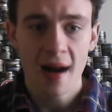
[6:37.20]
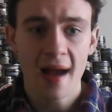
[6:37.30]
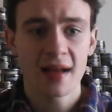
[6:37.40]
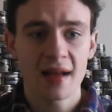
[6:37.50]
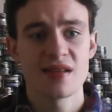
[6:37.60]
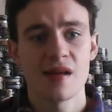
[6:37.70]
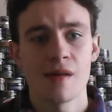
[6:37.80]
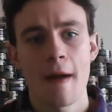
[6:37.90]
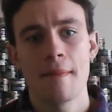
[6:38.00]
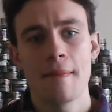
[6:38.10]
I can understand
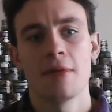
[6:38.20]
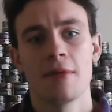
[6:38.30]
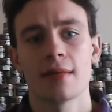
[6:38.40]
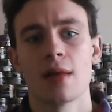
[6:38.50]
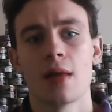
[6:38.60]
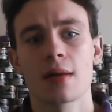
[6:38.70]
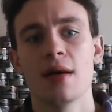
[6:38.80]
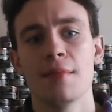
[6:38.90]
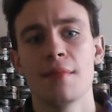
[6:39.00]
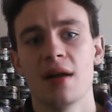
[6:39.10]
why people like long
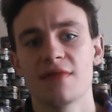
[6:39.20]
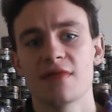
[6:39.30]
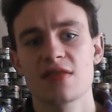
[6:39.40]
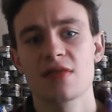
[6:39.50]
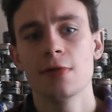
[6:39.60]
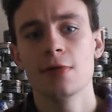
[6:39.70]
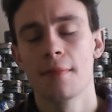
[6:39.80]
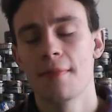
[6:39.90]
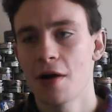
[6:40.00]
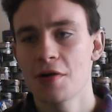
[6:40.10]
cut better for school, or
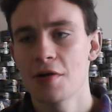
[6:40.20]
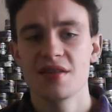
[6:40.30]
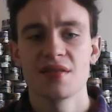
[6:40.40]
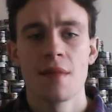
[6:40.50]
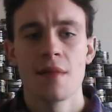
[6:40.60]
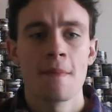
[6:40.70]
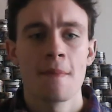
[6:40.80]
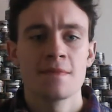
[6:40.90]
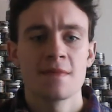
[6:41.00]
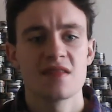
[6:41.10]
pouches,
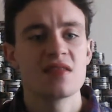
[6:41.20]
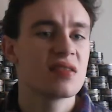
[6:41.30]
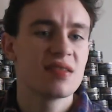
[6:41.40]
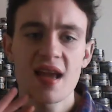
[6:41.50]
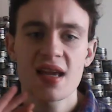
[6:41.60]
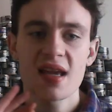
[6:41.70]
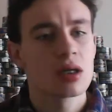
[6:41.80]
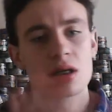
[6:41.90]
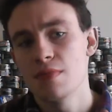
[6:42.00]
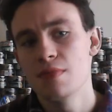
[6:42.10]
because you can take it and you
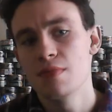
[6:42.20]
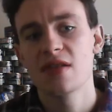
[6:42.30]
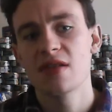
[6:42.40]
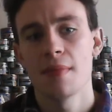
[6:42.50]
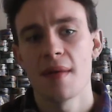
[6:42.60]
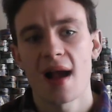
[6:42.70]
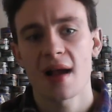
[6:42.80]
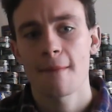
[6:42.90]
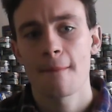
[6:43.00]
can just move it to the back.